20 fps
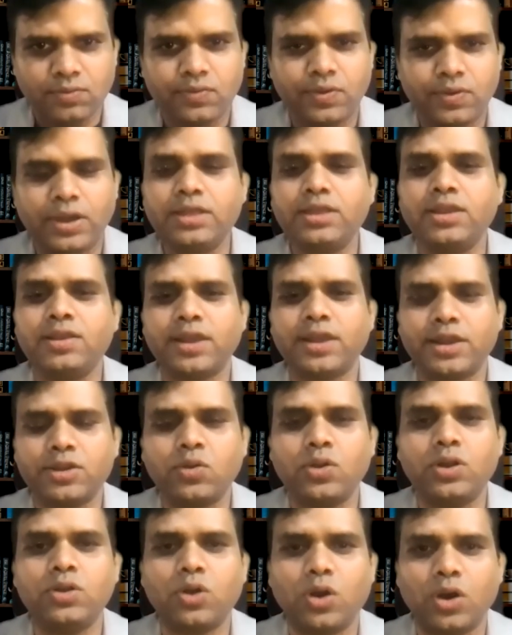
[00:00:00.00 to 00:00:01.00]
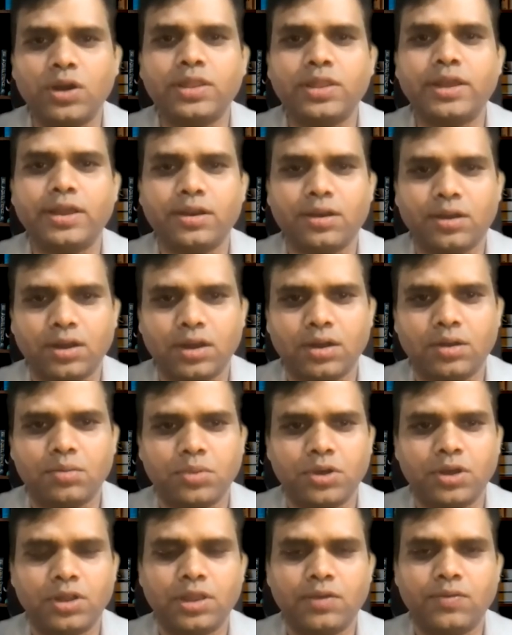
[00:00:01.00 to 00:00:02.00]
Faith is organized. Actually not
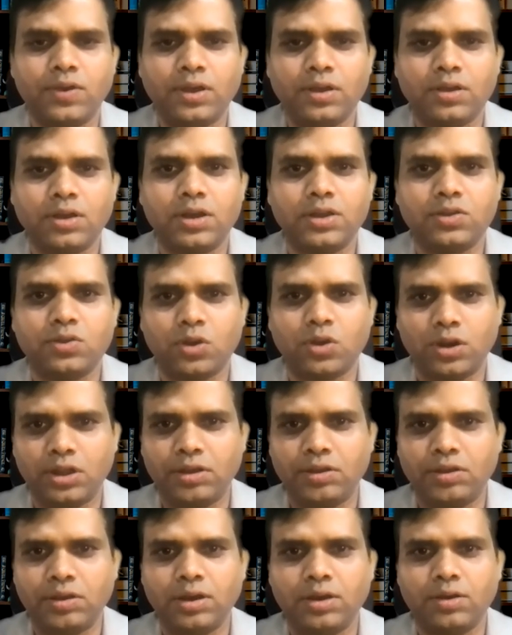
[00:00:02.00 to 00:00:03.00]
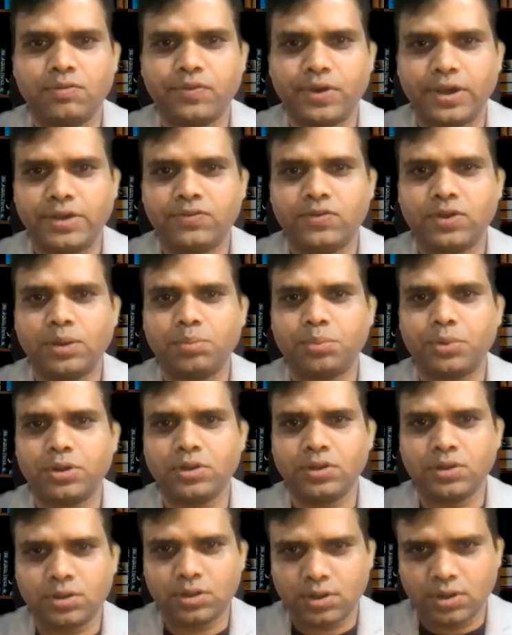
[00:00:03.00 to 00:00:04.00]
there, Devi. It's only 5
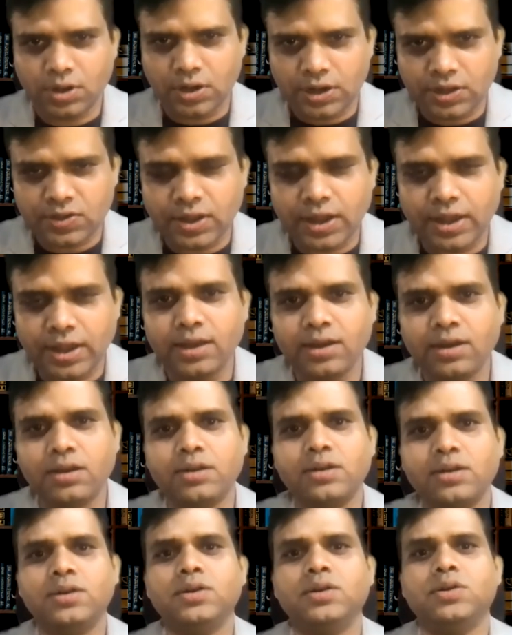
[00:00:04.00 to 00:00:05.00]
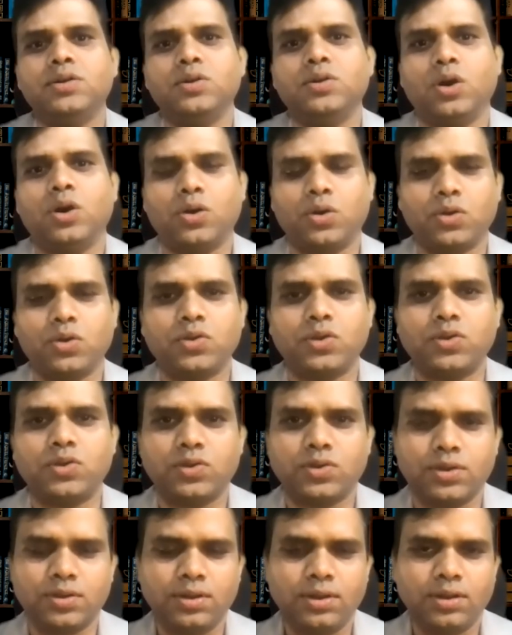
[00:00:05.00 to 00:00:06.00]
chapters. Desire,
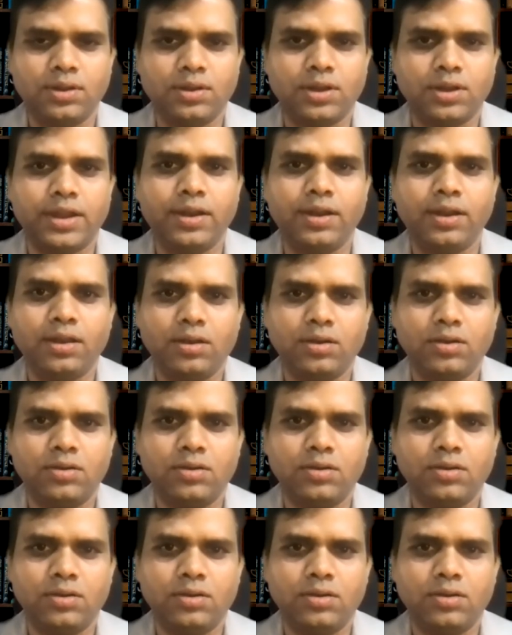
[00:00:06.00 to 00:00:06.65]
auto-suggestion, and